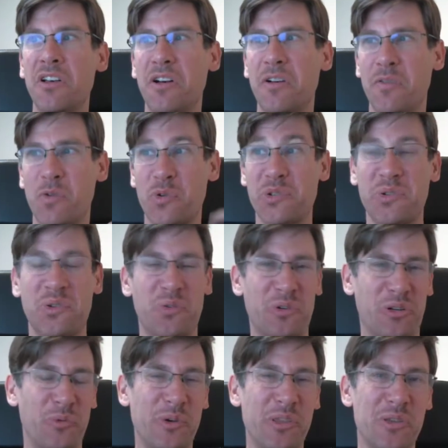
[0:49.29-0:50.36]
Of course, in
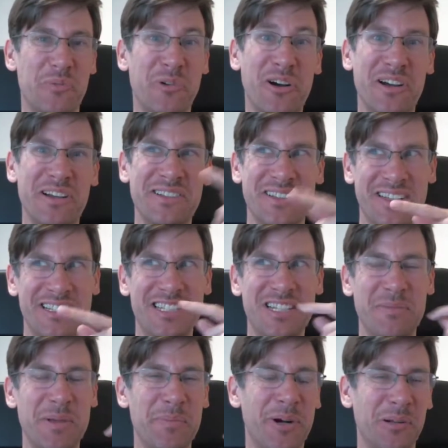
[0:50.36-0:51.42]
order to win the prize, it needs
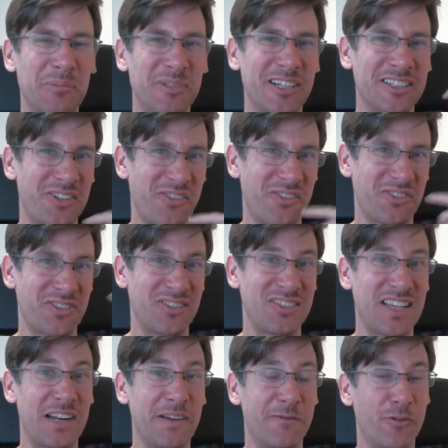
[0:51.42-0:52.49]
to be public, so there's
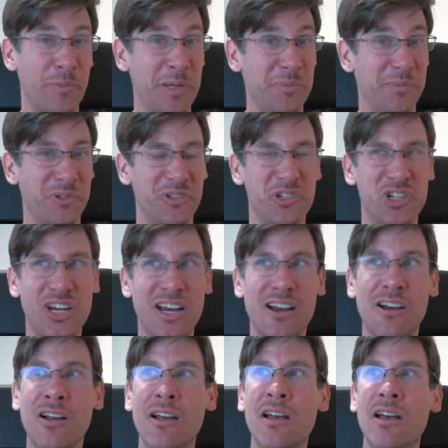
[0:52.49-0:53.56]
incentive for people to
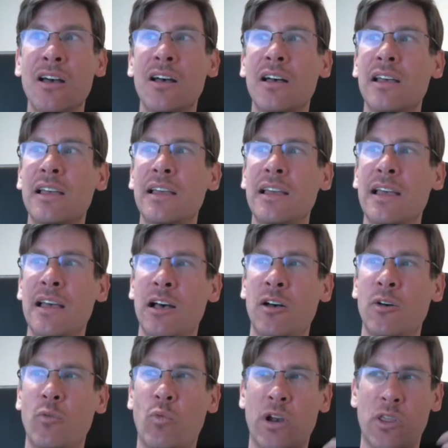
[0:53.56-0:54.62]
share.
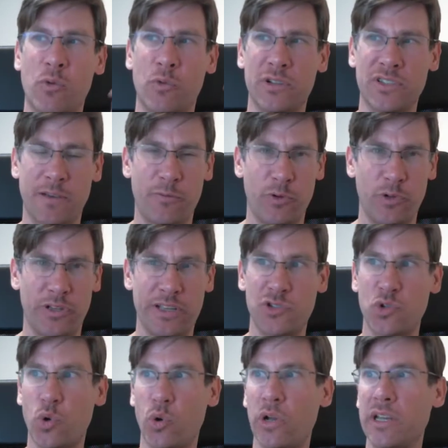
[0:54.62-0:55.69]
One of the ones I've really
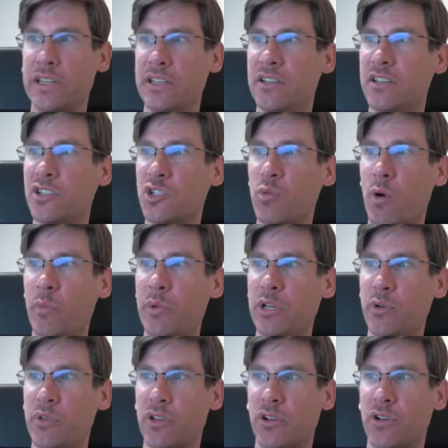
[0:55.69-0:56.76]
enjoyed is What We
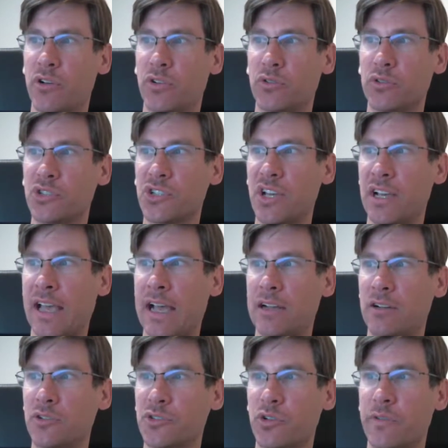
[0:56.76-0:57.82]
Do in the Kernels, a
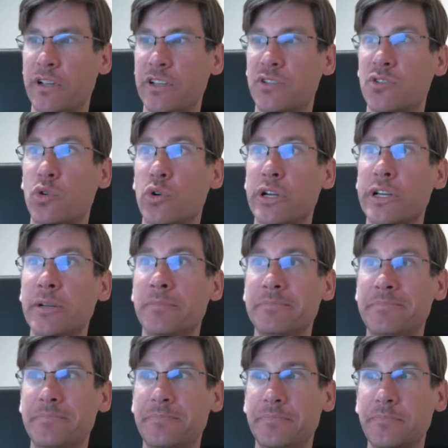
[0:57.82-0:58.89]
Kaggle survey story
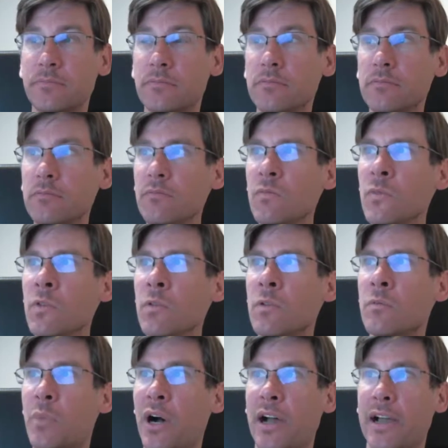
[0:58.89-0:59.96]

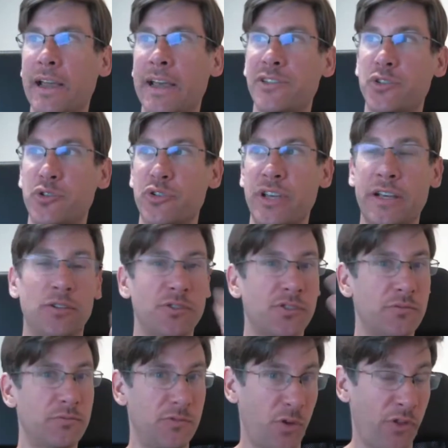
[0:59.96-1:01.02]
by Heads or
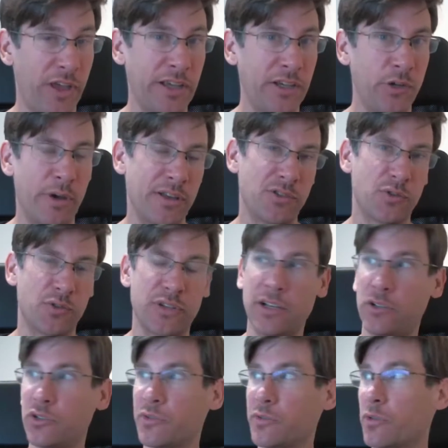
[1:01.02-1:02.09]
Tails. So thank you, Heads or
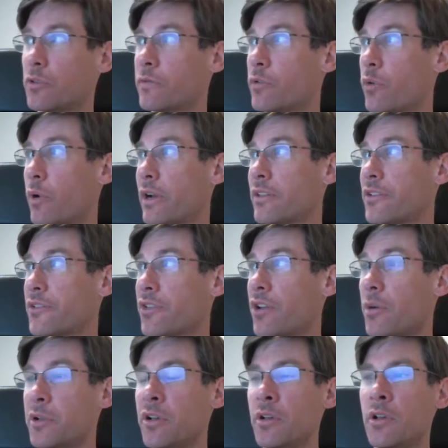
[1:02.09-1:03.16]
Tails, for writing this
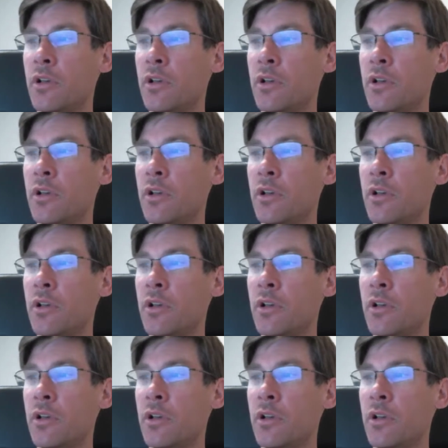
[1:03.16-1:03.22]
up.